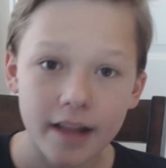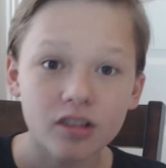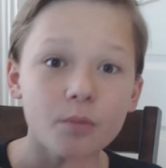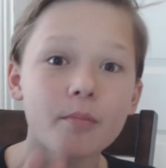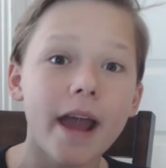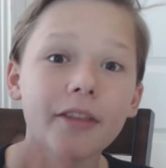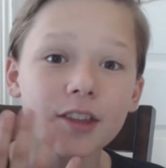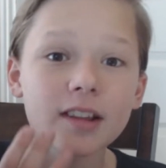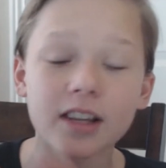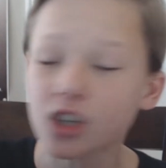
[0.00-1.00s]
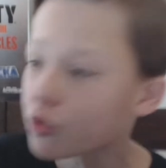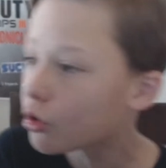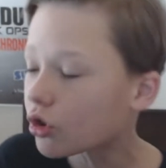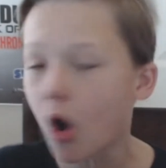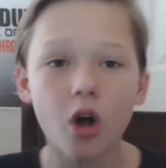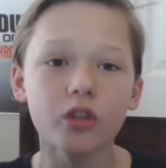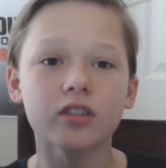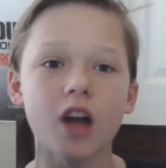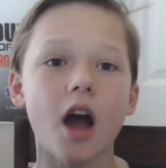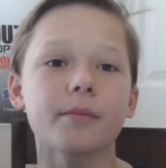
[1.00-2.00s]
And Samantha controls all
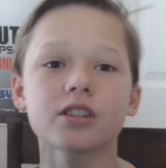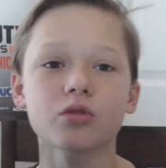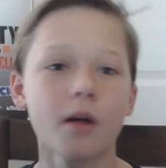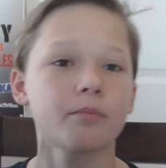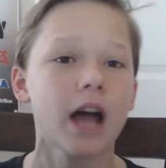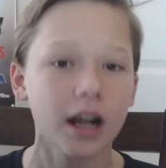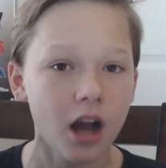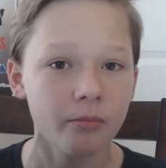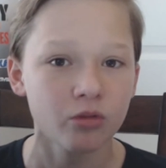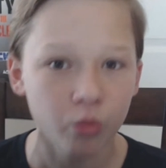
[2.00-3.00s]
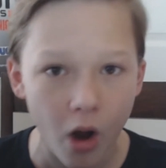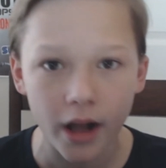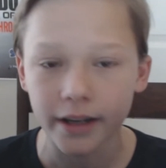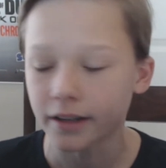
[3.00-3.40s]
the zombies throughout Black Ops One,